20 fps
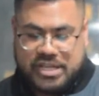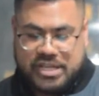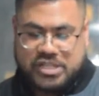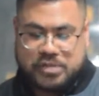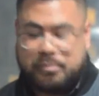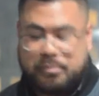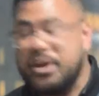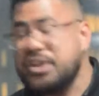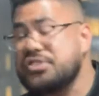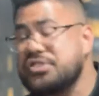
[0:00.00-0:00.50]

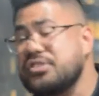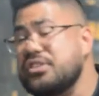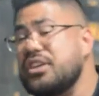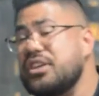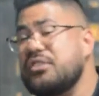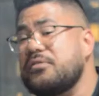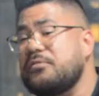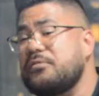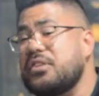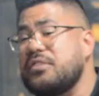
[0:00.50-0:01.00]
especially
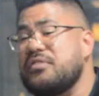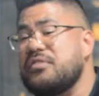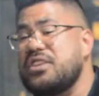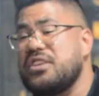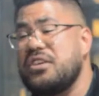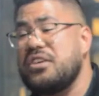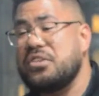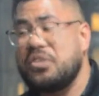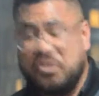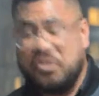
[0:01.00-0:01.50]
in front of the
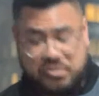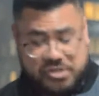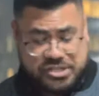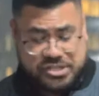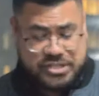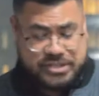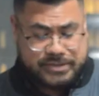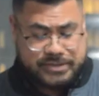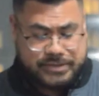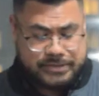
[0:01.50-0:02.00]
younger
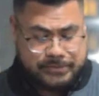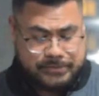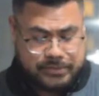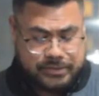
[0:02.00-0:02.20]
Christians?